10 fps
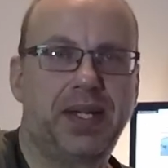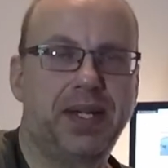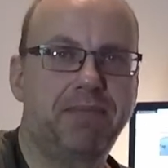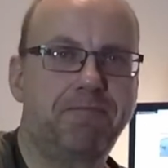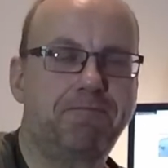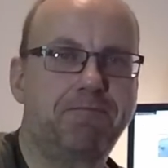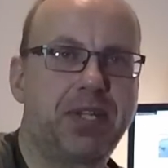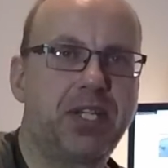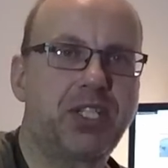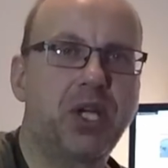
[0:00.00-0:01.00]
Yeah.
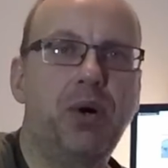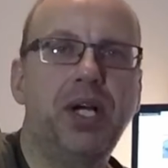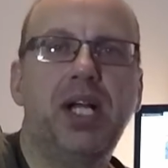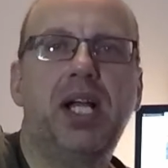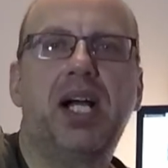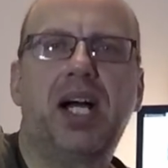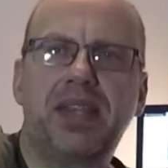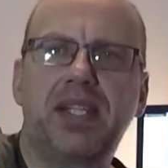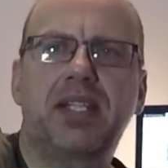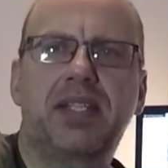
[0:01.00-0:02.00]
So I
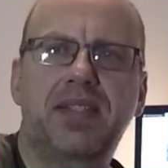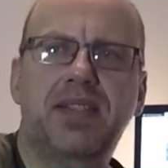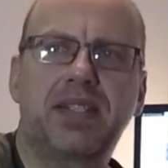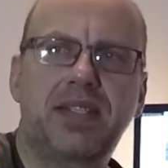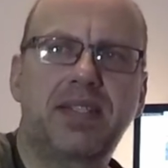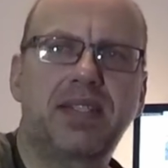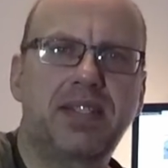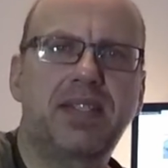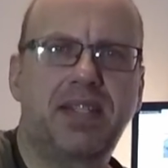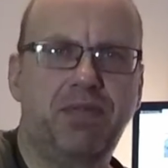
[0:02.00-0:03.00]
think it's
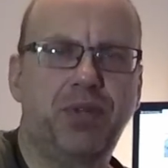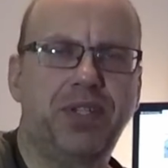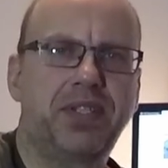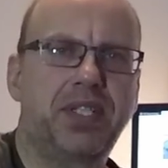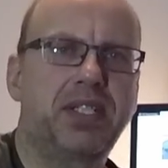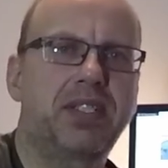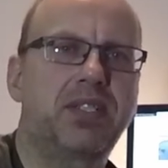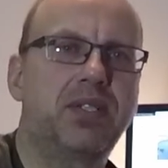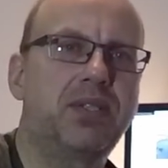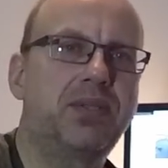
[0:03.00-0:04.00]
different. Yeah?
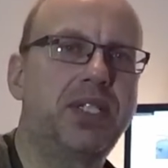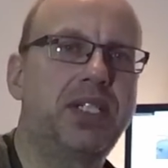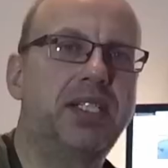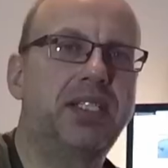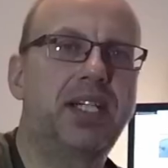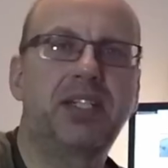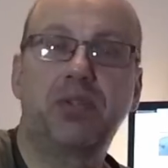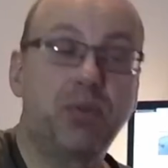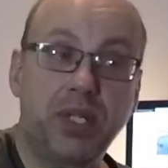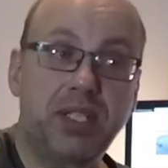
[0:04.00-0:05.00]
So I
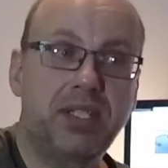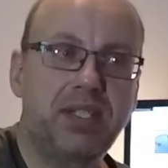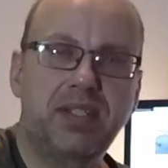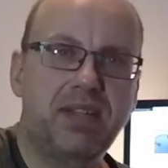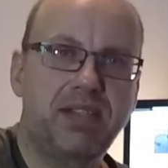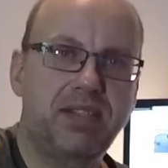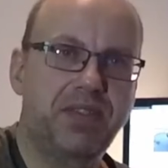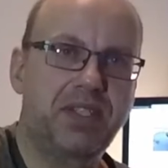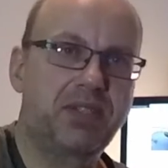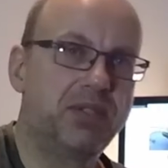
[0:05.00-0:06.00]
don't want to discuss
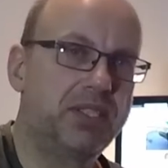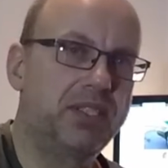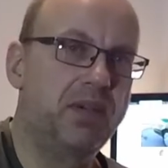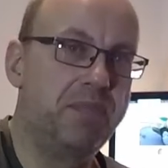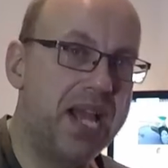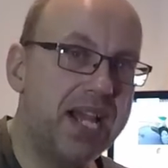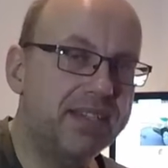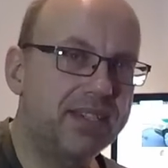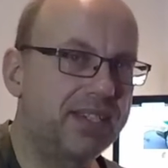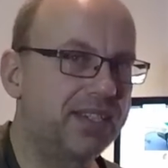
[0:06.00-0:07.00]
if it's good or bad.